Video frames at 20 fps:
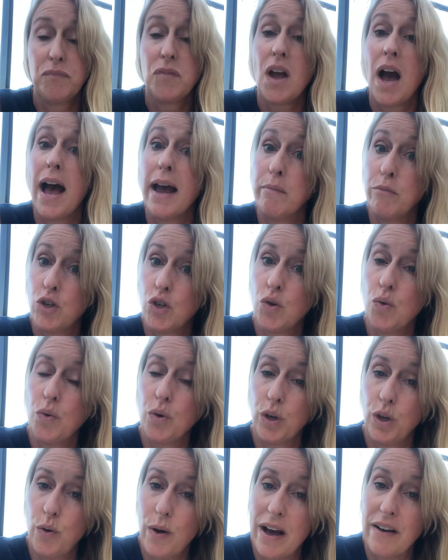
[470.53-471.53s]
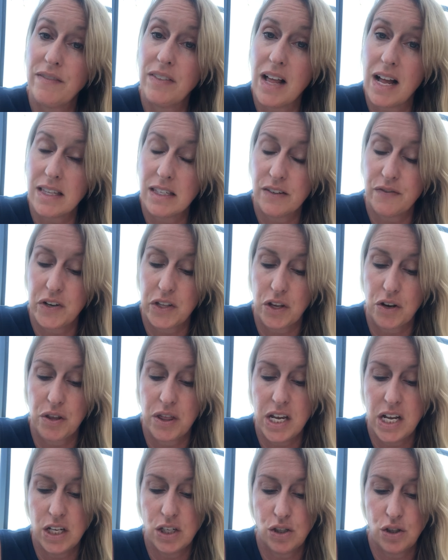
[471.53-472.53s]
"I'm sure you have lots of other
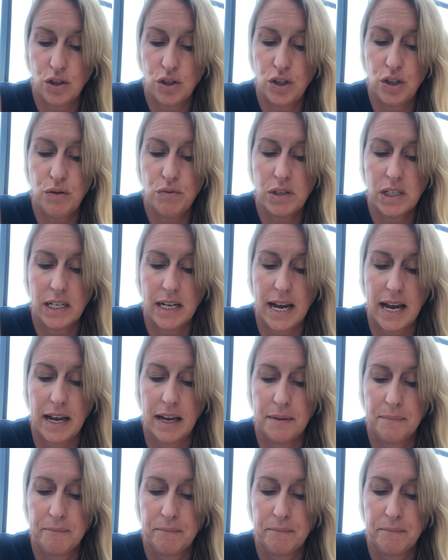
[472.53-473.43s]
things to do today."